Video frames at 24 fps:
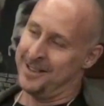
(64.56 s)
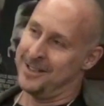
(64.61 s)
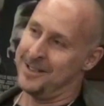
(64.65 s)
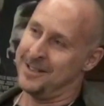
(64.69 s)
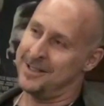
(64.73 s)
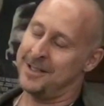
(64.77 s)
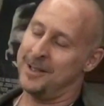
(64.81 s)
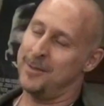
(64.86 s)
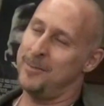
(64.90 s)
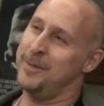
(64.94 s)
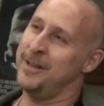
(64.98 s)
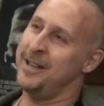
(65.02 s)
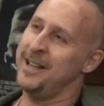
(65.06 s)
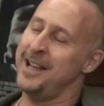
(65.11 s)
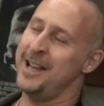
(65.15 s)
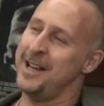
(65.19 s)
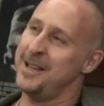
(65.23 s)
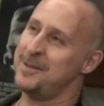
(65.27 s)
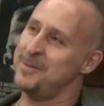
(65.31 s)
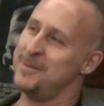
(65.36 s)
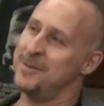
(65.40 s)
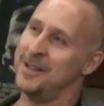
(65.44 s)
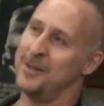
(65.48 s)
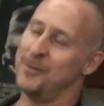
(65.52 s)
Somebody
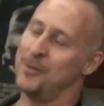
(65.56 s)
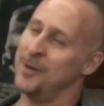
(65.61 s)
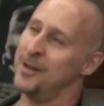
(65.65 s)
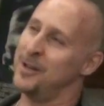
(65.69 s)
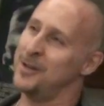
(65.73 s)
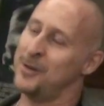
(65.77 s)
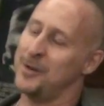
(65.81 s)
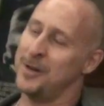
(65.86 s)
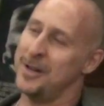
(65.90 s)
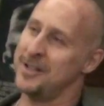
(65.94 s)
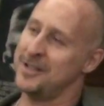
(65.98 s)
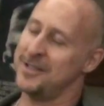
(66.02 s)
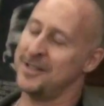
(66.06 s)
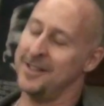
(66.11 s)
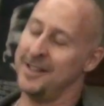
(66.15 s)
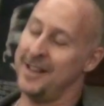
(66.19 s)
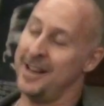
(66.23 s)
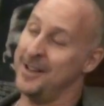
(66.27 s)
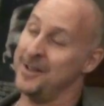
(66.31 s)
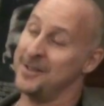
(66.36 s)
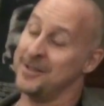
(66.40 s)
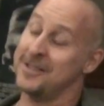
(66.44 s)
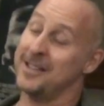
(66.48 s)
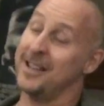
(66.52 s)
asked me one question
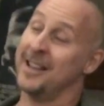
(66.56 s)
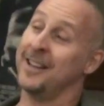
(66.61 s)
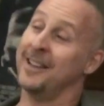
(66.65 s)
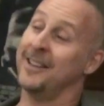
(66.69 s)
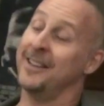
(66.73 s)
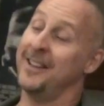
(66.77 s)
and I was like,